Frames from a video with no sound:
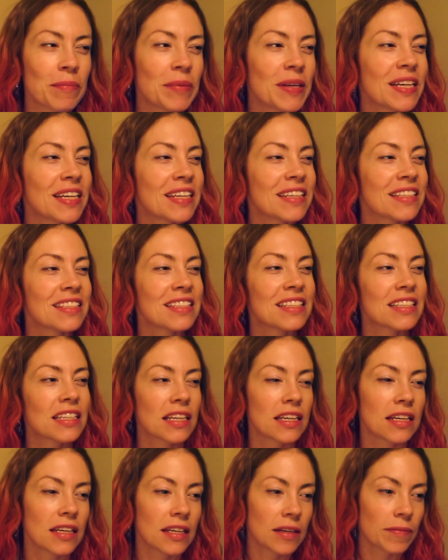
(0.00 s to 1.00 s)
because
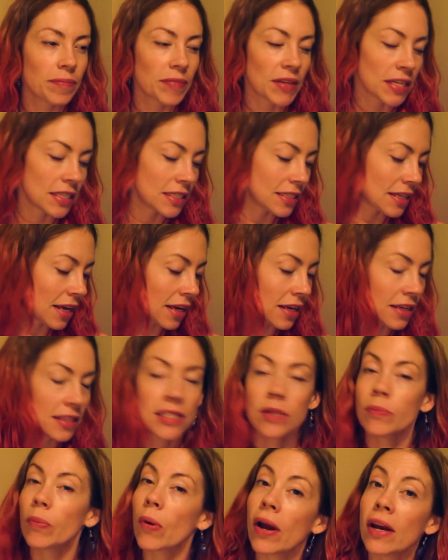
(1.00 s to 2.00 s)
it's a
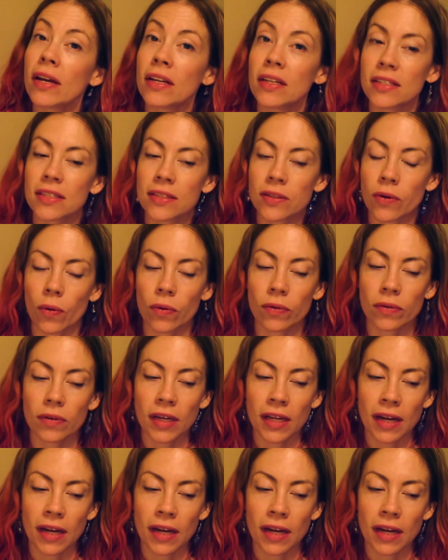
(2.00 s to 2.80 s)
sobriety stone.